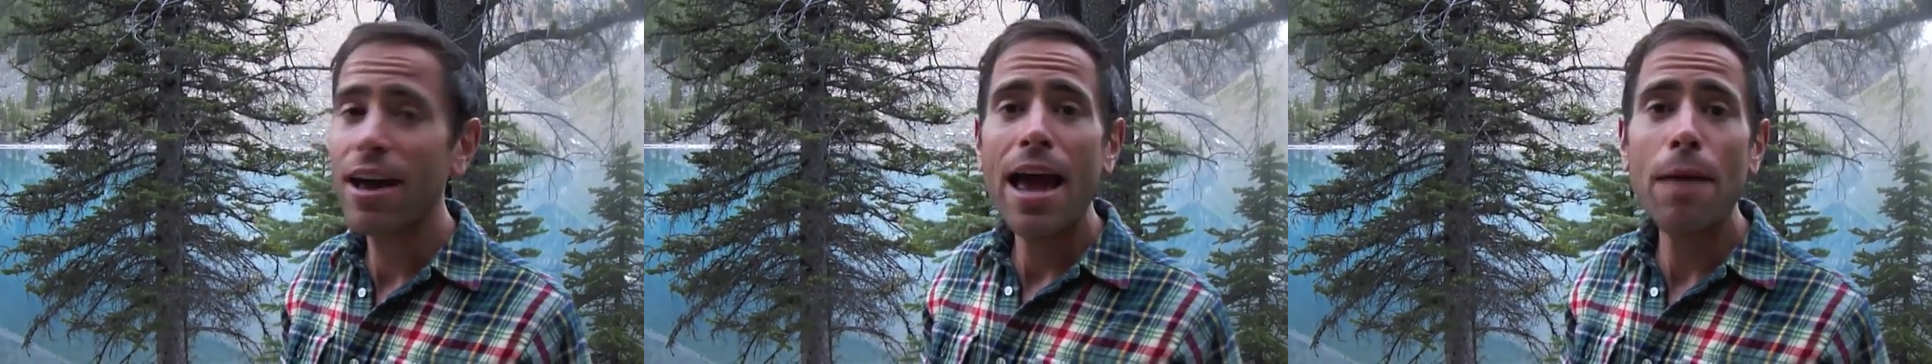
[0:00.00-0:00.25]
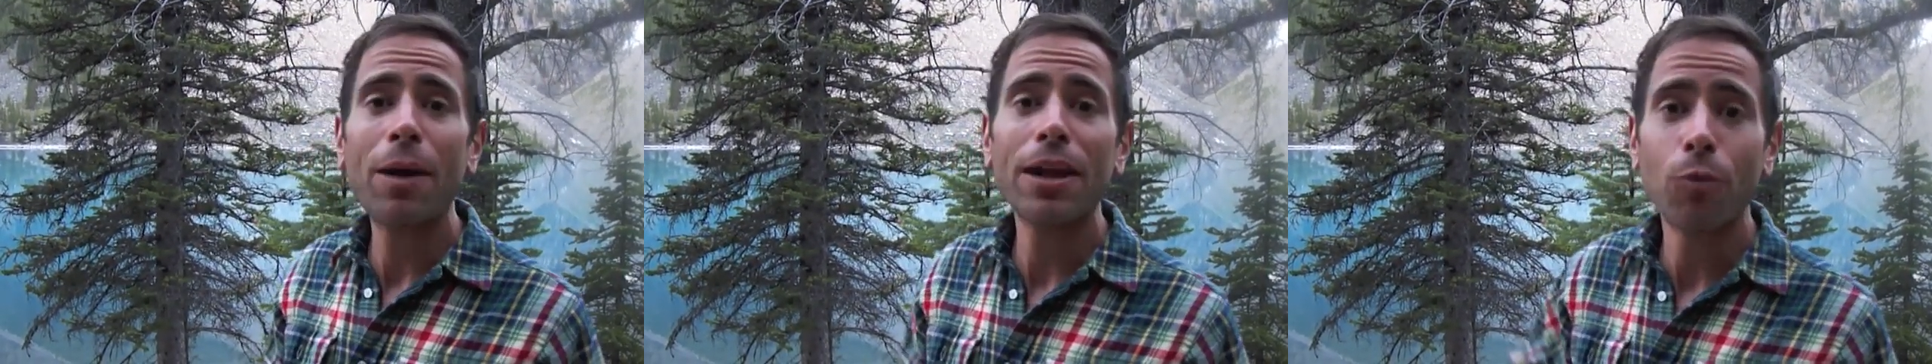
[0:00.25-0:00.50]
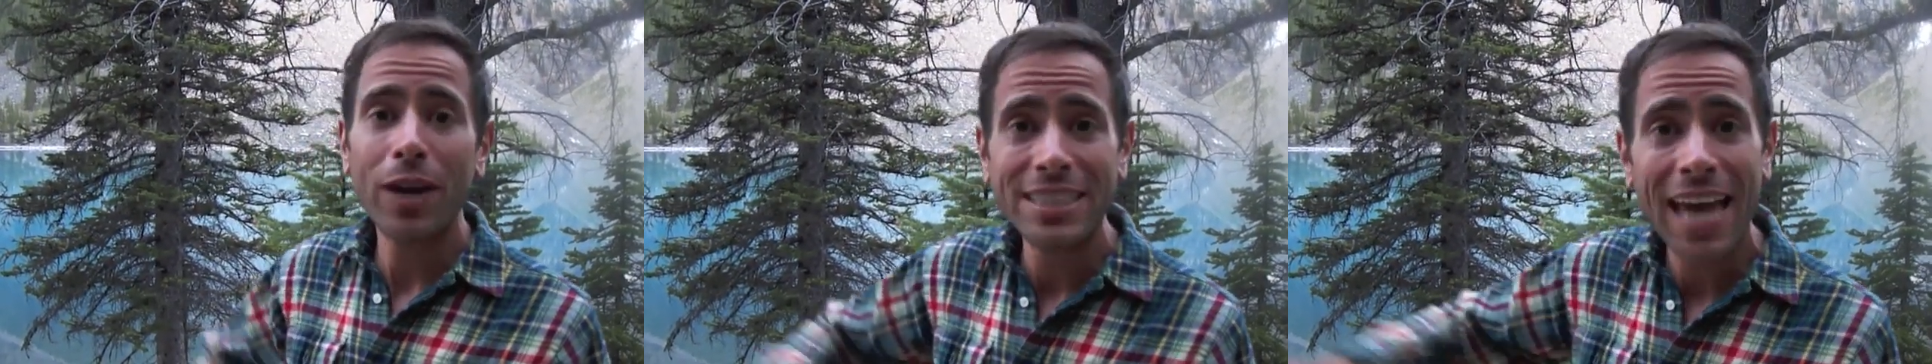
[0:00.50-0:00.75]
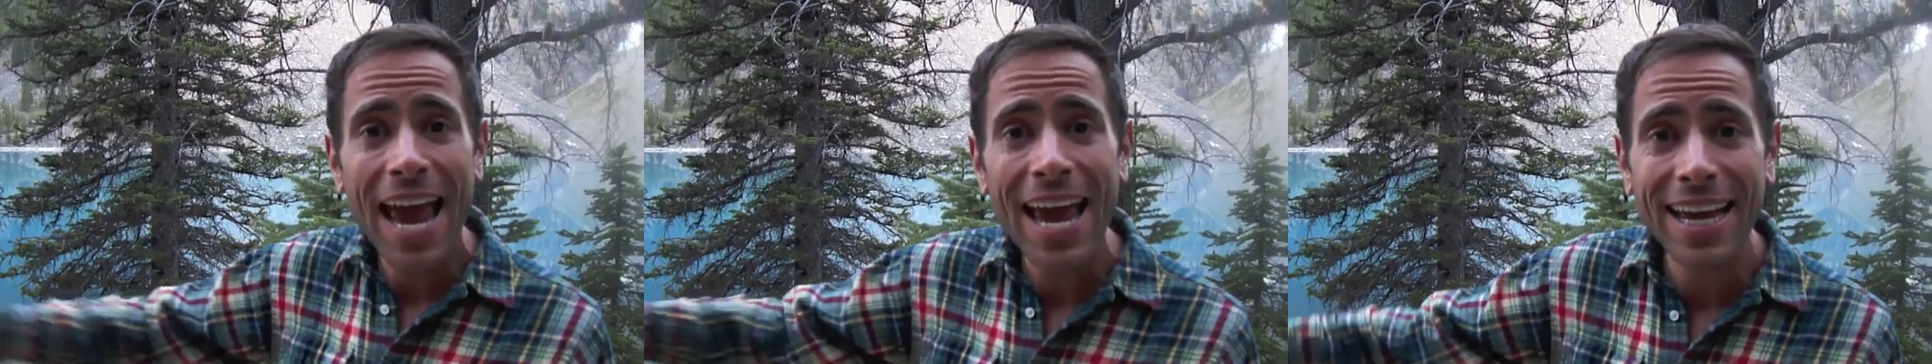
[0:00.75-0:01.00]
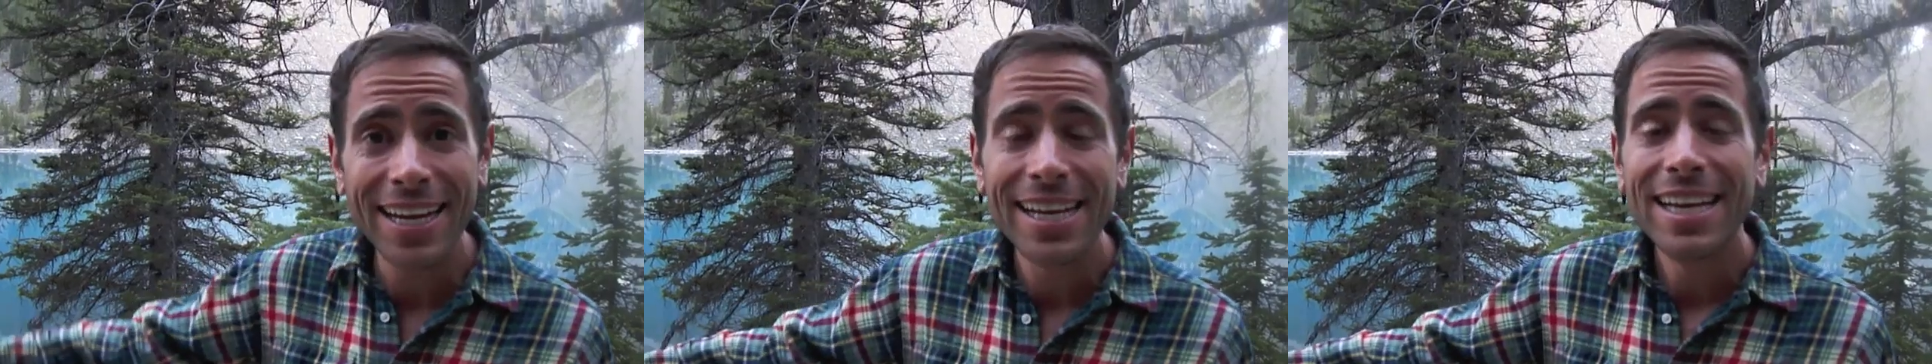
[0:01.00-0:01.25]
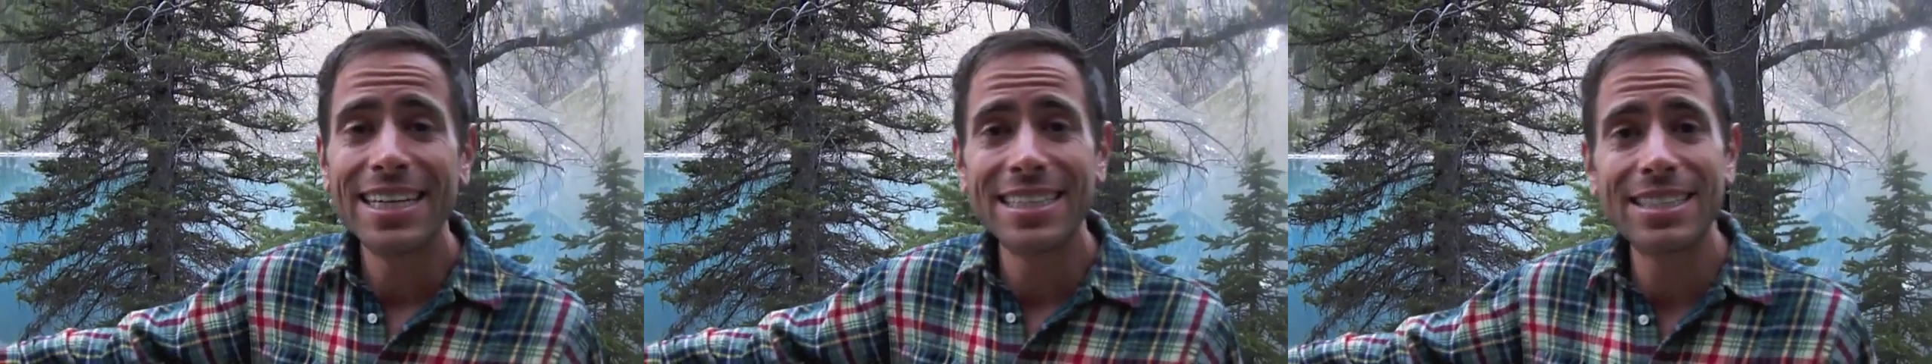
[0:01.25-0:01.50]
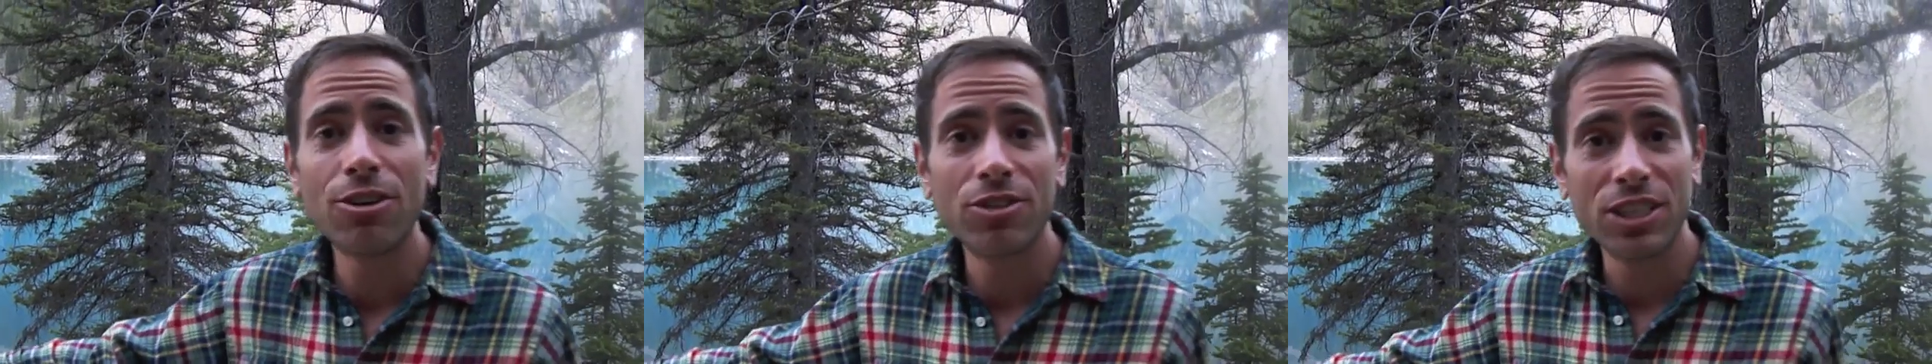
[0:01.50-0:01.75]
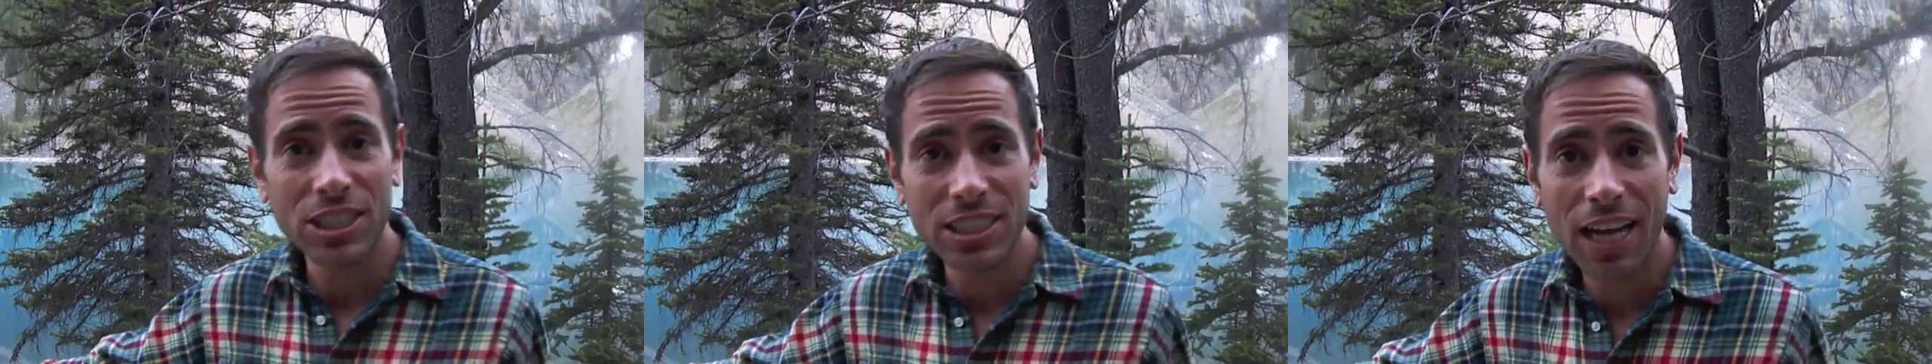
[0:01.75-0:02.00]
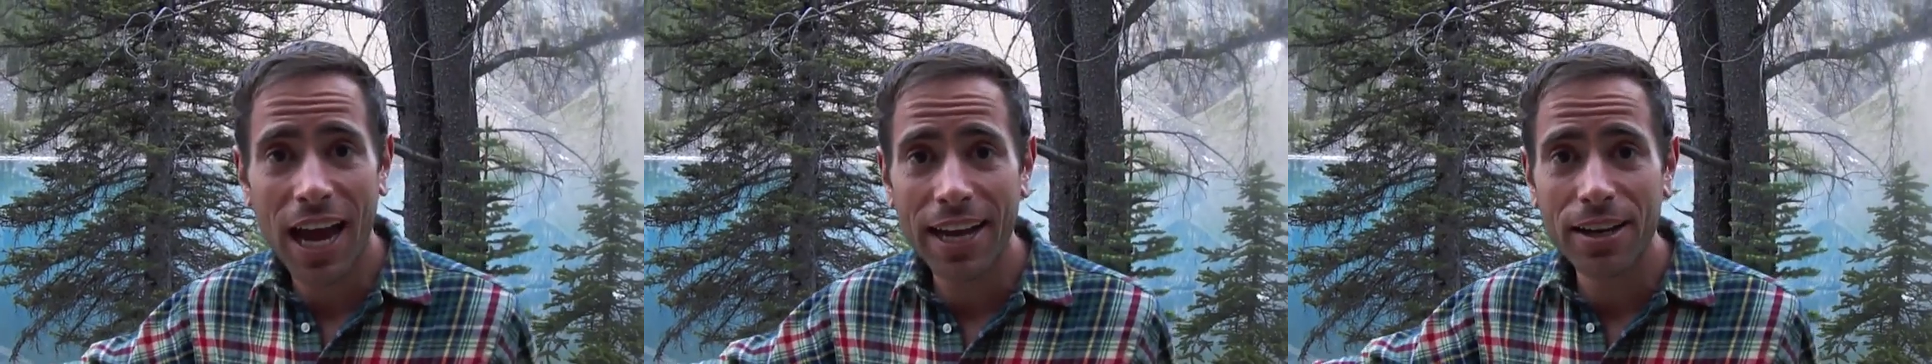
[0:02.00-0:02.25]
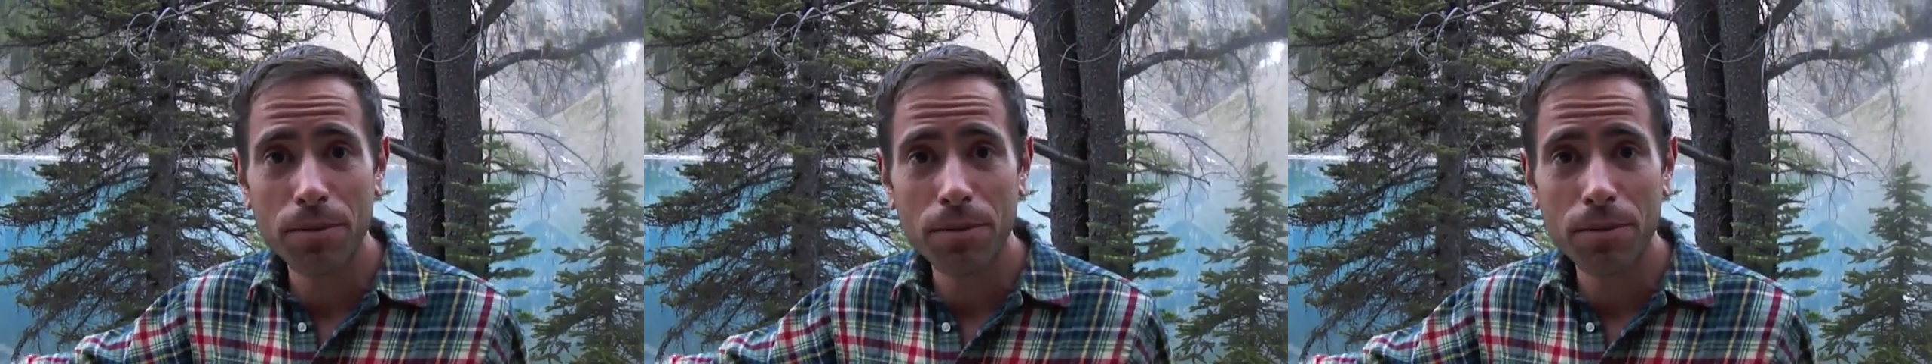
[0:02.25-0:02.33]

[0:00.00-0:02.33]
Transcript: And by the way, its head is still on the side